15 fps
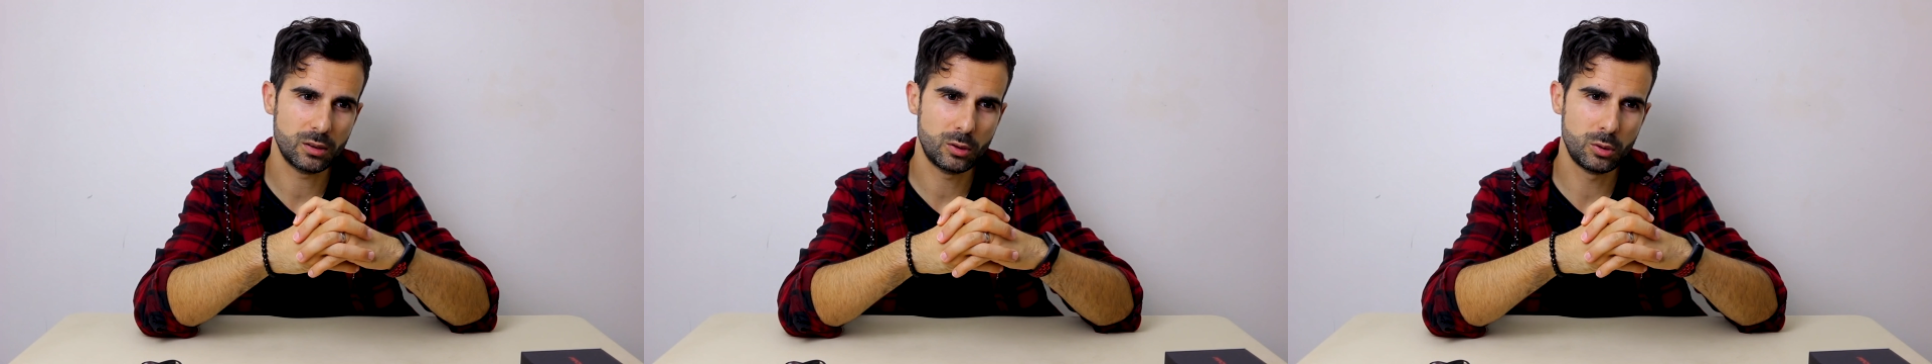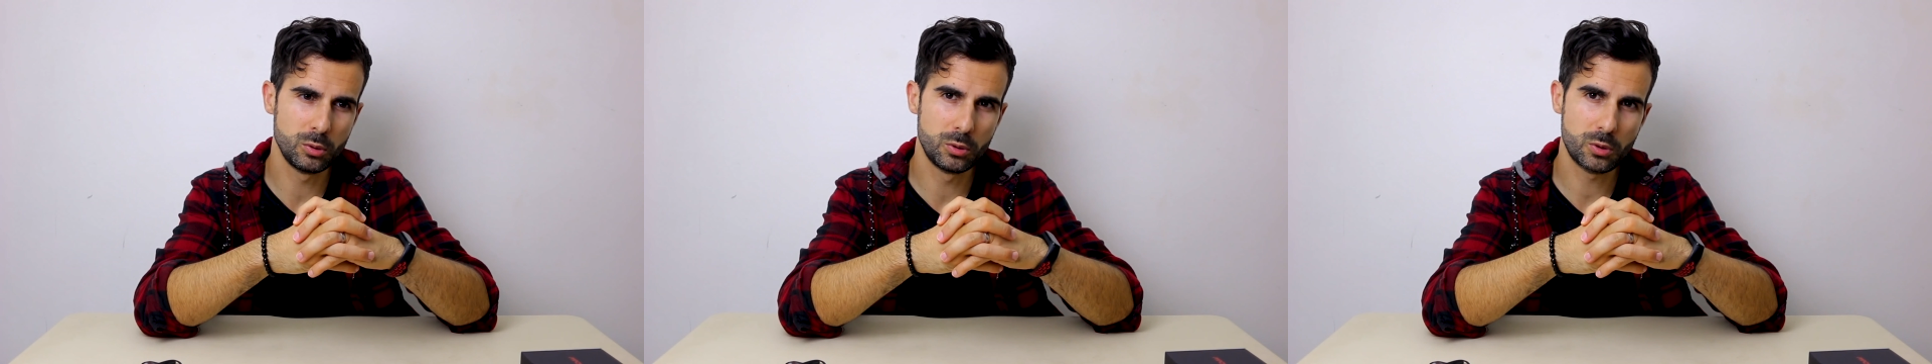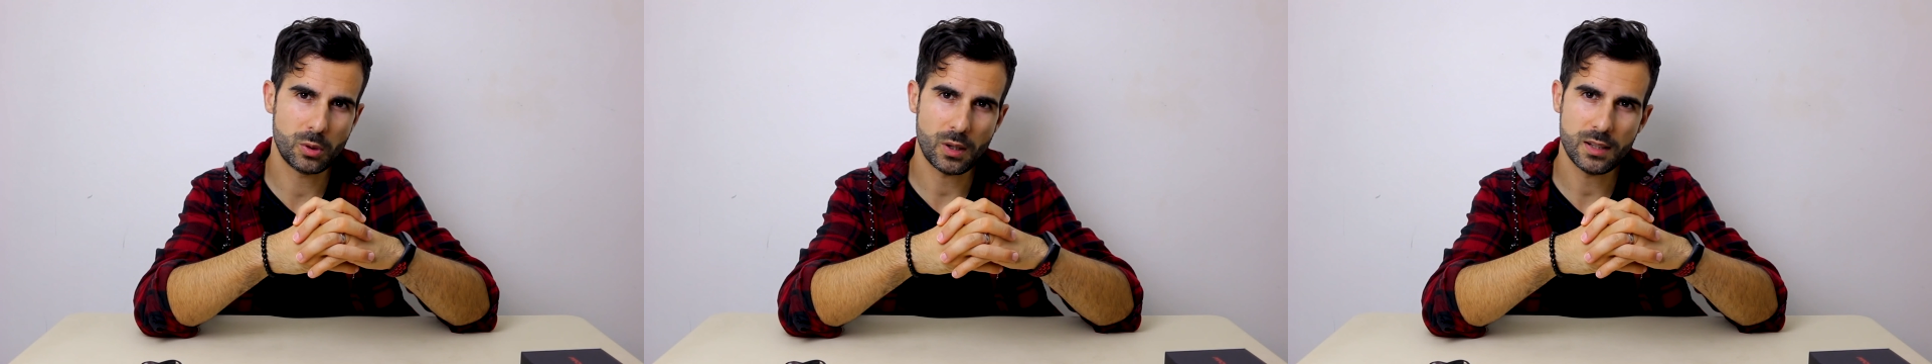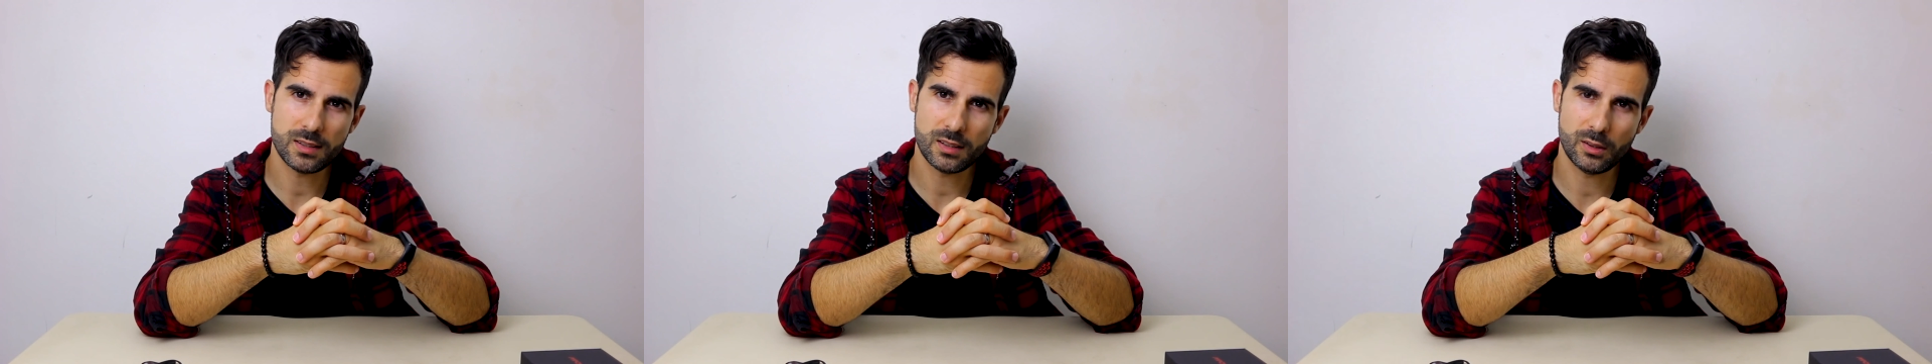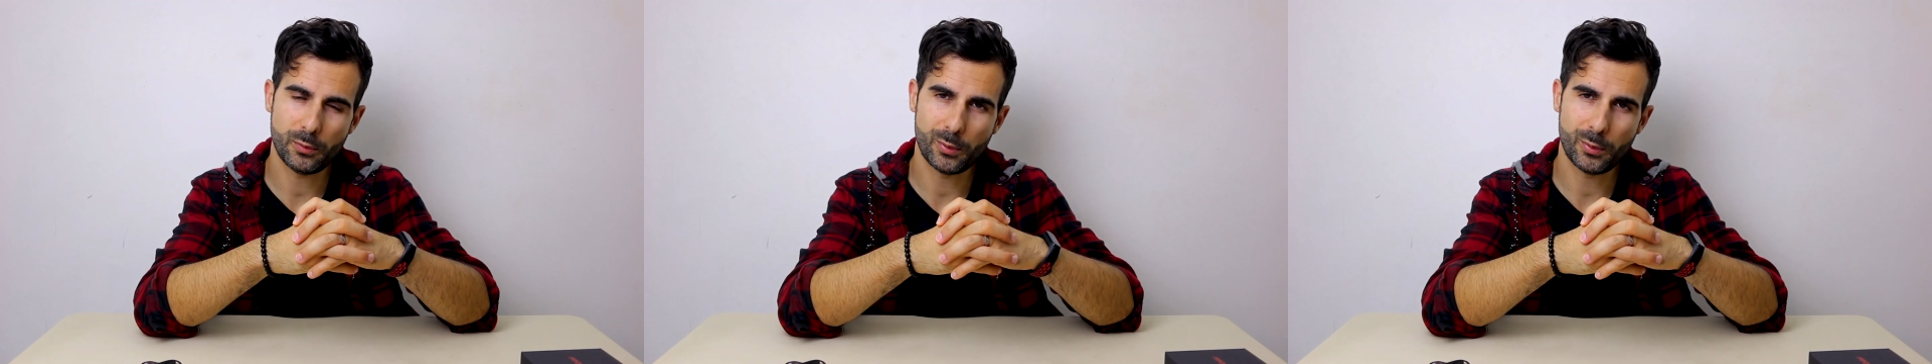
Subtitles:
2 tries in the